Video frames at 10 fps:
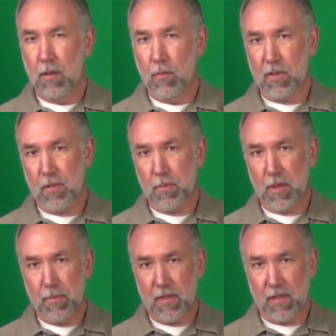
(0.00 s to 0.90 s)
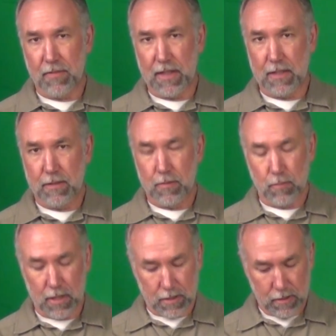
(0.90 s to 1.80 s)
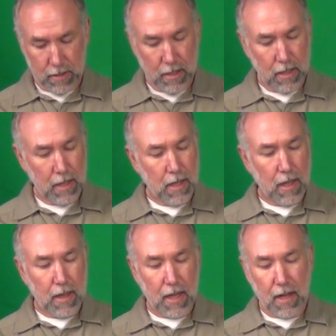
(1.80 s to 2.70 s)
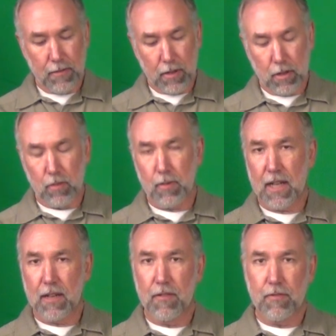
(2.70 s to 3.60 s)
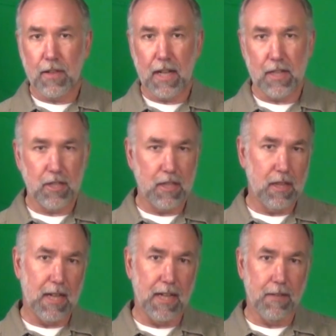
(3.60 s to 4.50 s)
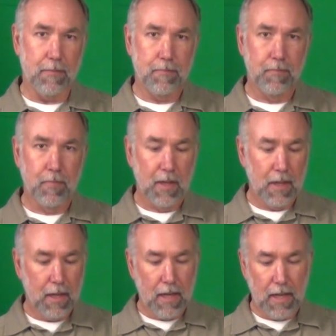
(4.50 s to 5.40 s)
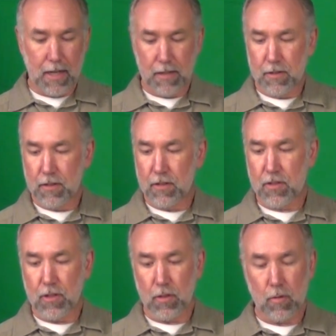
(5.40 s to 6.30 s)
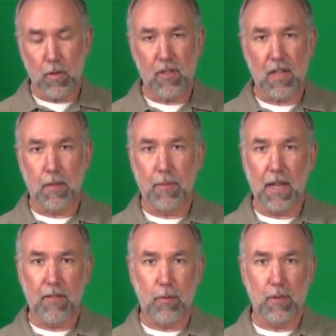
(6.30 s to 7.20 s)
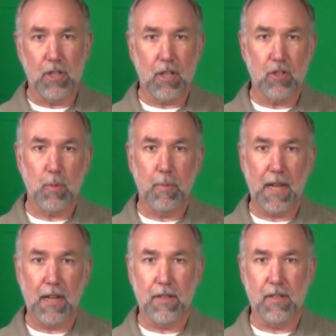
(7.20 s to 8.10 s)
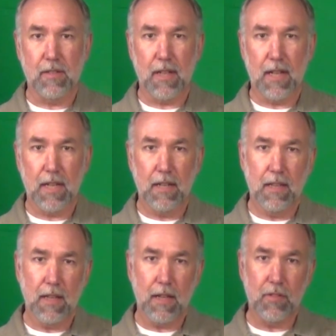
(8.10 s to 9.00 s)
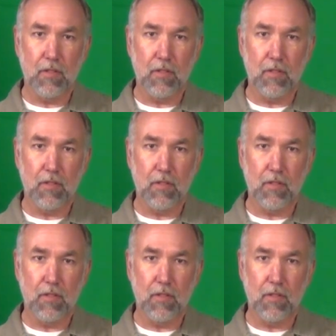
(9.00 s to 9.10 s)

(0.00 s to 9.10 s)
What's the purpose of it? Well, they have a little red flashing light. And there's no cords on them. They have a rechargeable battery inside. They have a